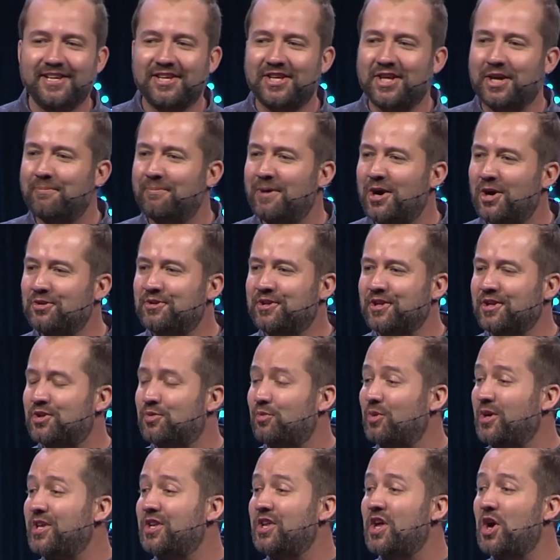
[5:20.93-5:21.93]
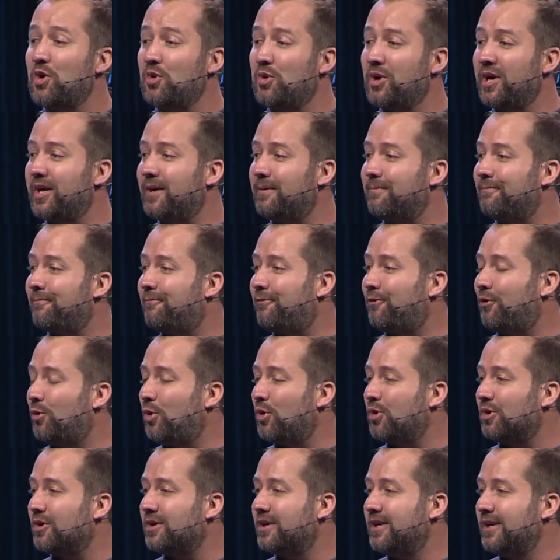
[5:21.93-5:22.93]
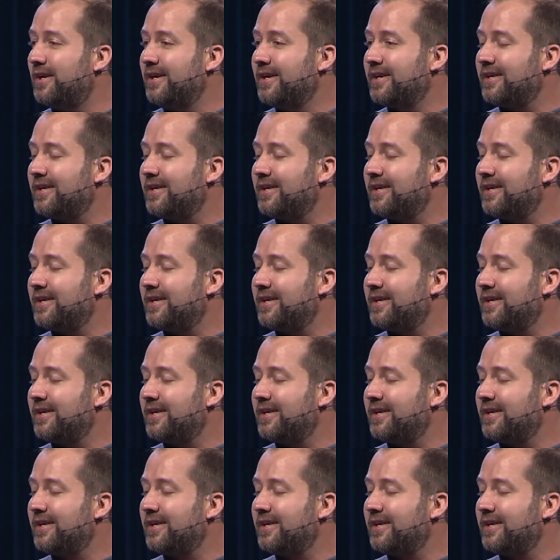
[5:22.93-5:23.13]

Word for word: You know, Moses, we know him for